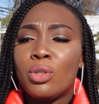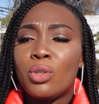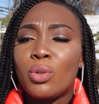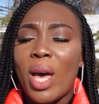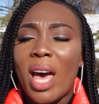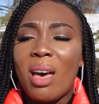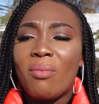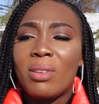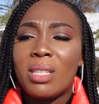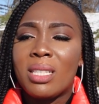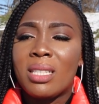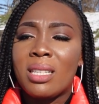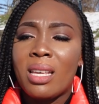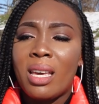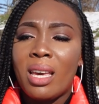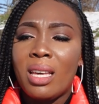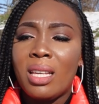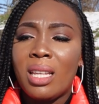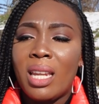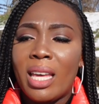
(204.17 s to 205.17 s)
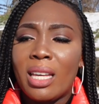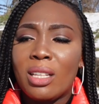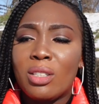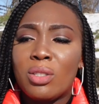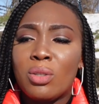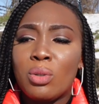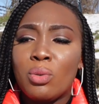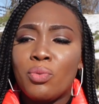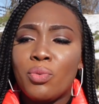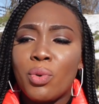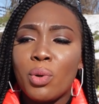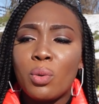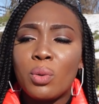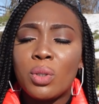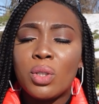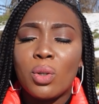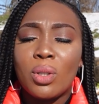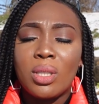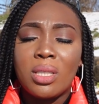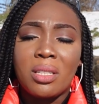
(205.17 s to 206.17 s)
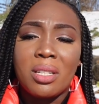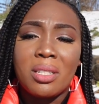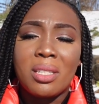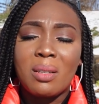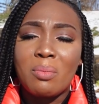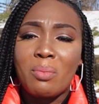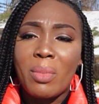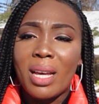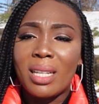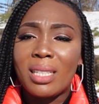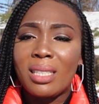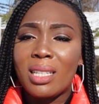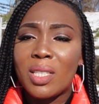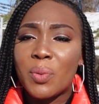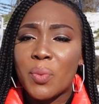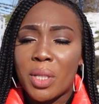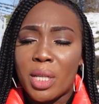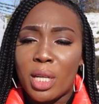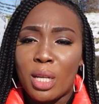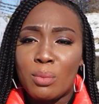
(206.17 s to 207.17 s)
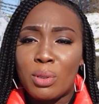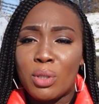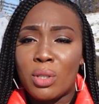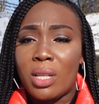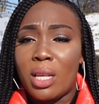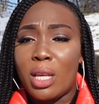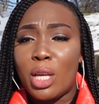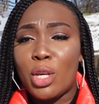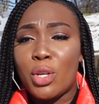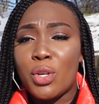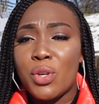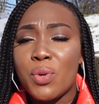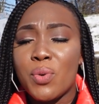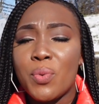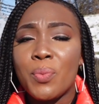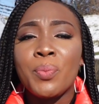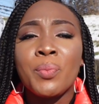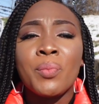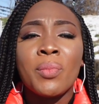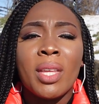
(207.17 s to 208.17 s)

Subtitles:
to have a say, like to vote on certain matters when it comes to the EU,